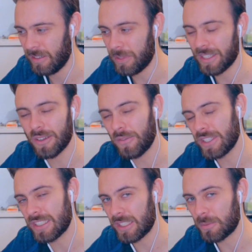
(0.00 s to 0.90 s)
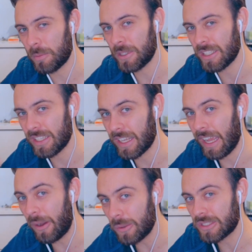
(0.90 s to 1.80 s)
but it's obvious that there's probably something
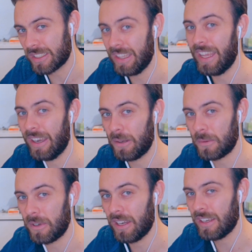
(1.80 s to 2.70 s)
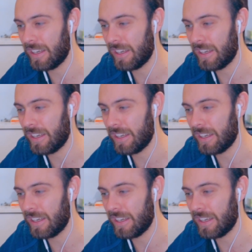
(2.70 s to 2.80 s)
else there, right?